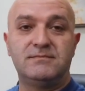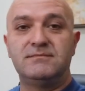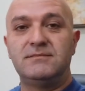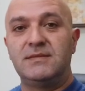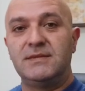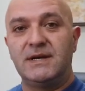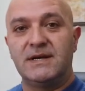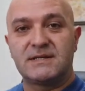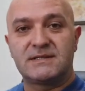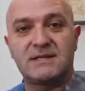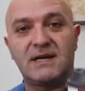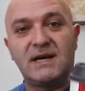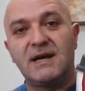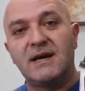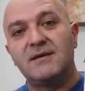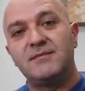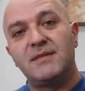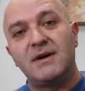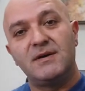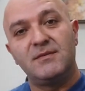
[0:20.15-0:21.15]
yes, I
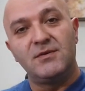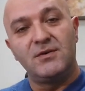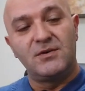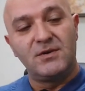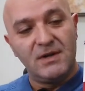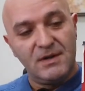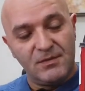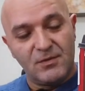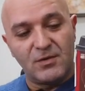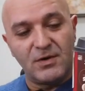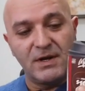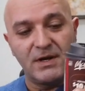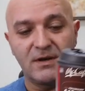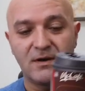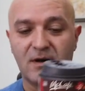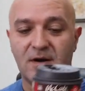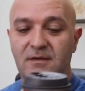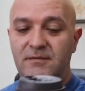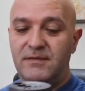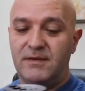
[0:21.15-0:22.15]
have my early morning
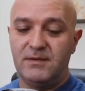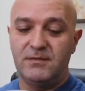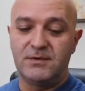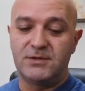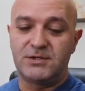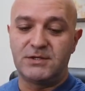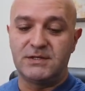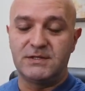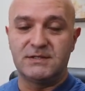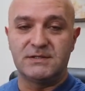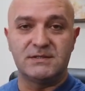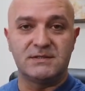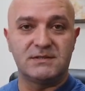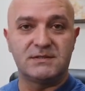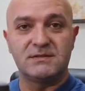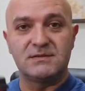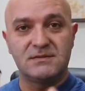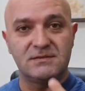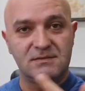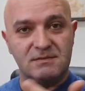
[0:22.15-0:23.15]
coffee, which
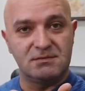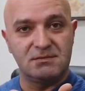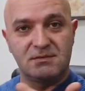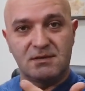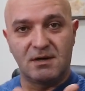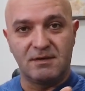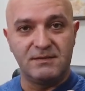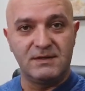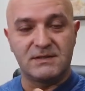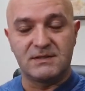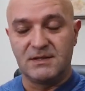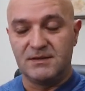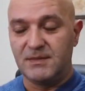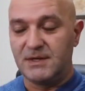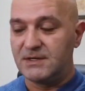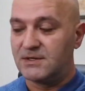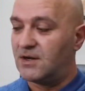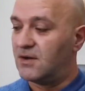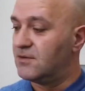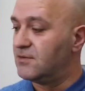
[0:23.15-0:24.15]
is obviously
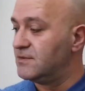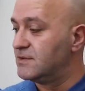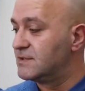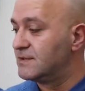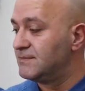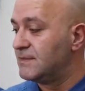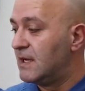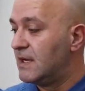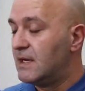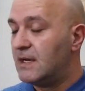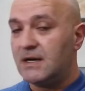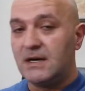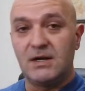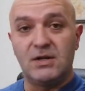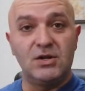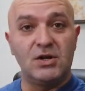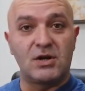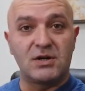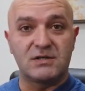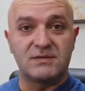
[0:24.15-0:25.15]
McDonald's,
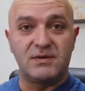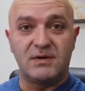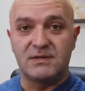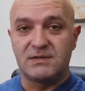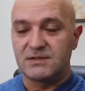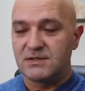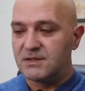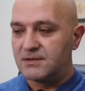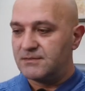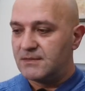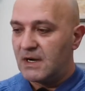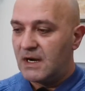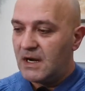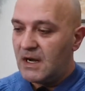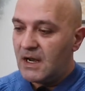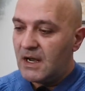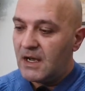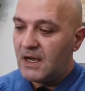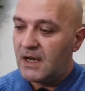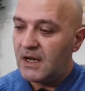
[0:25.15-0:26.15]
not a sponsor.
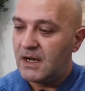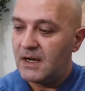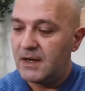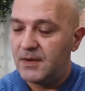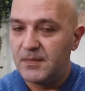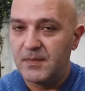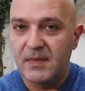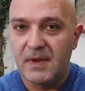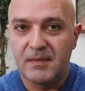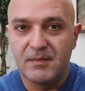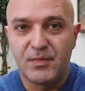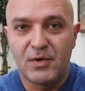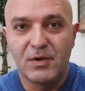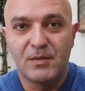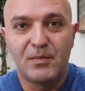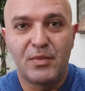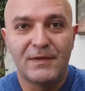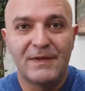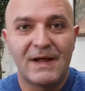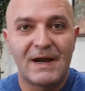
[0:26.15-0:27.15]
I'm going
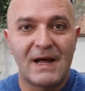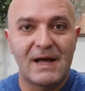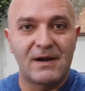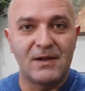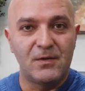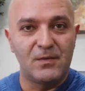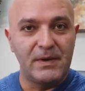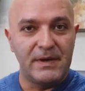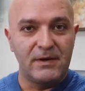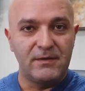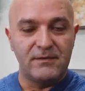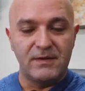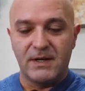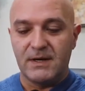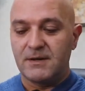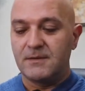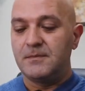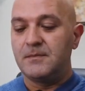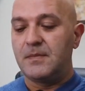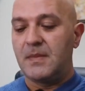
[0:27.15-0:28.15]
to put that out of the way over
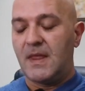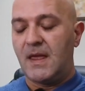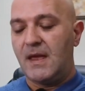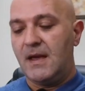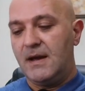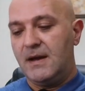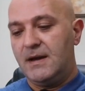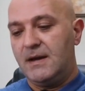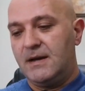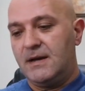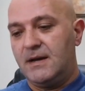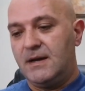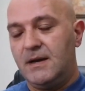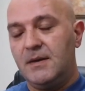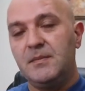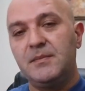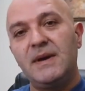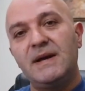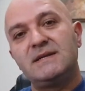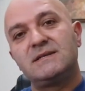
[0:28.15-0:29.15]
there.
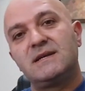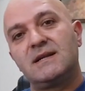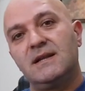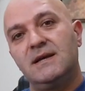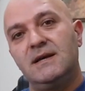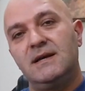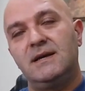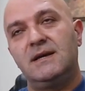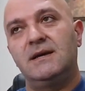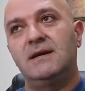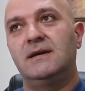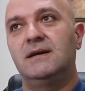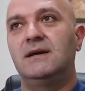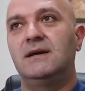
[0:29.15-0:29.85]
Basically,